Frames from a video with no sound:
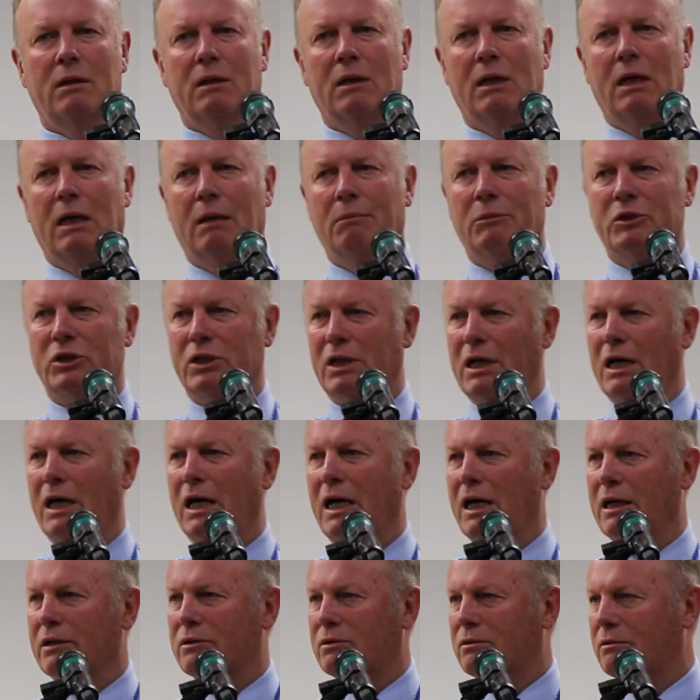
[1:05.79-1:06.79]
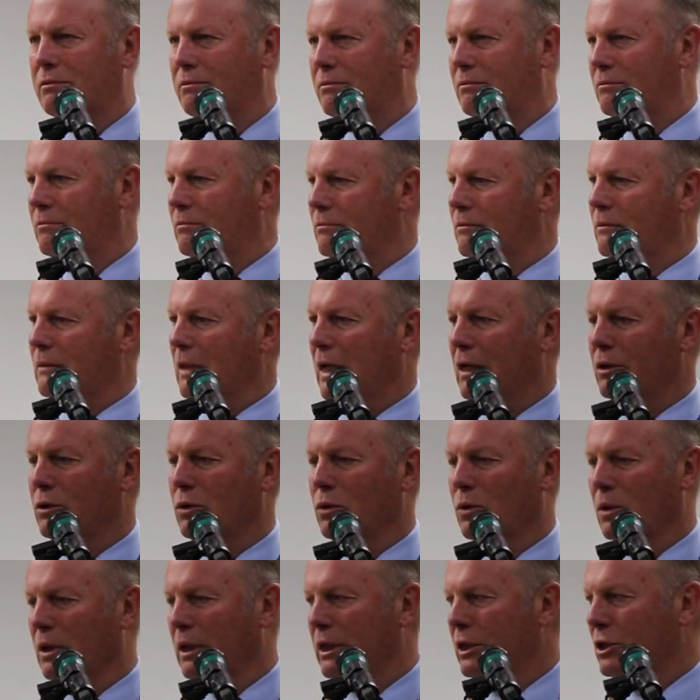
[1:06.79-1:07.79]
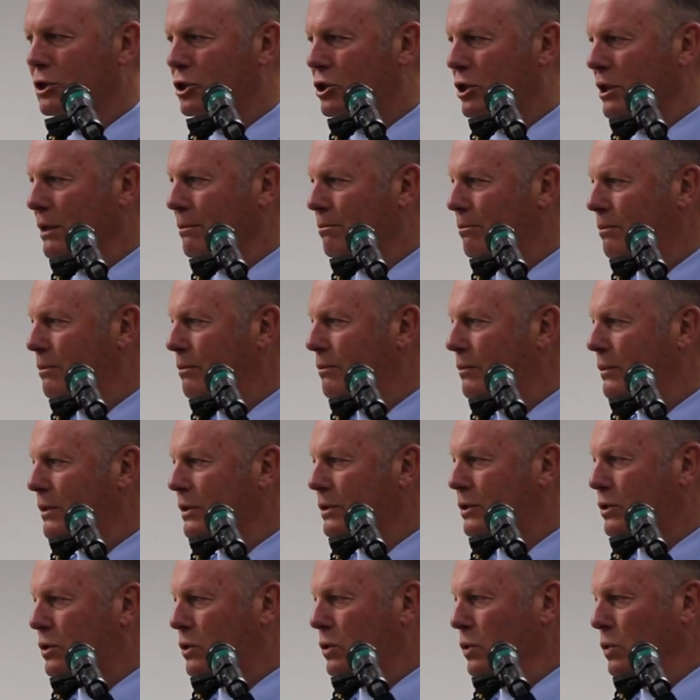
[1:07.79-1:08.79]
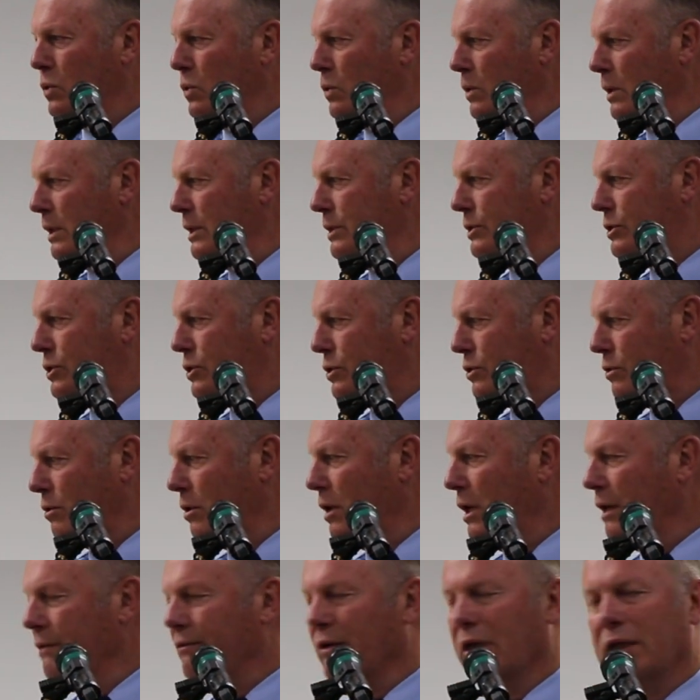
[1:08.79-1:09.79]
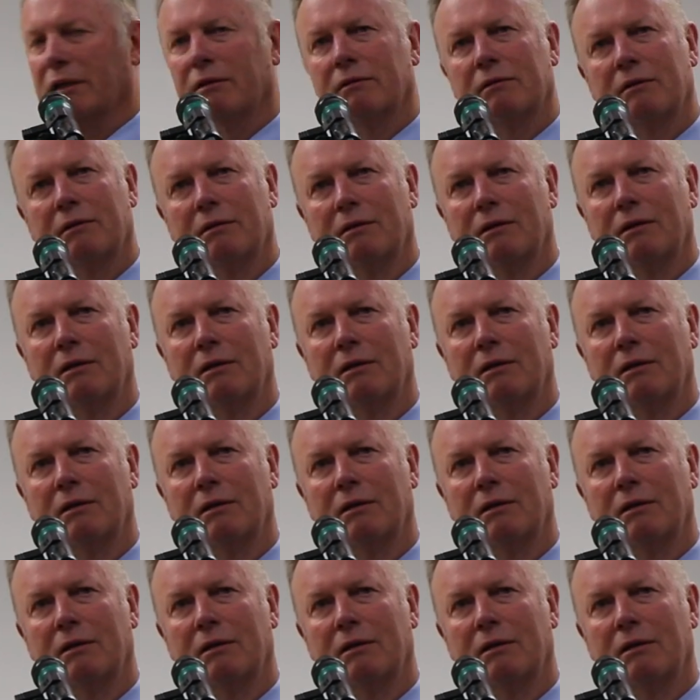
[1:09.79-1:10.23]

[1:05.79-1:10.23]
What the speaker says: Mr. Hart, under your leadership, the school is thriving.